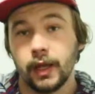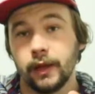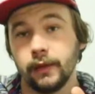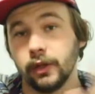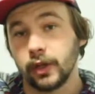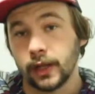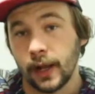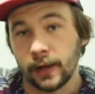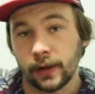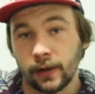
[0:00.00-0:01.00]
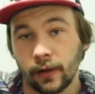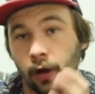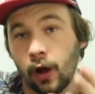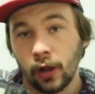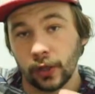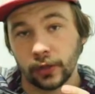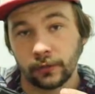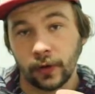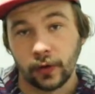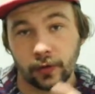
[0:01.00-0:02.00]
and then you can edit it all on your
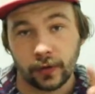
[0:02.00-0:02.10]
phone